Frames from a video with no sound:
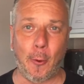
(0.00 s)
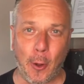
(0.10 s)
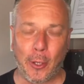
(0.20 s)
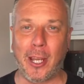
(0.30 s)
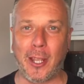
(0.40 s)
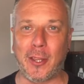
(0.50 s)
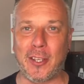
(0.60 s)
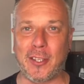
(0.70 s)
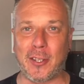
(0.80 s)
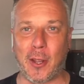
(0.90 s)
looking at
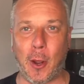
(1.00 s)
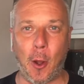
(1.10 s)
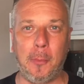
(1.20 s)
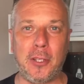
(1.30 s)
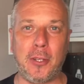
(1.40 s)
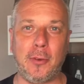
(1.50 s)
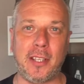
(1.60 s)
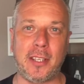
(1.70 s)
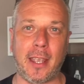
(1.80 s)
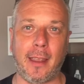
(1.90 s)
this as an
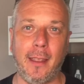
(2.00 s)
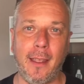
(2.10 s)
opportunity,